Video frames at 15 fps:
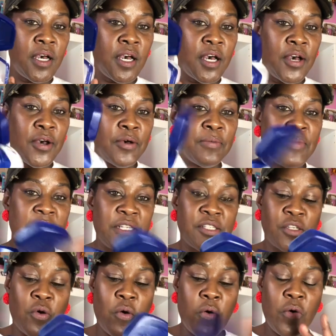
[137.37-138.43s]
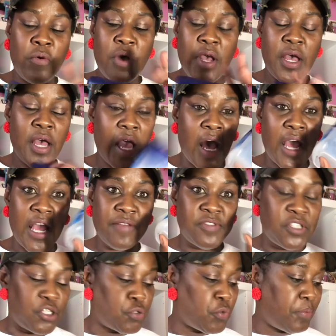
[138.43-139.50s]
And so I have
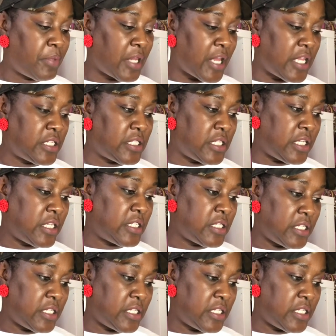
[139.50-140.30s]
since replaced this.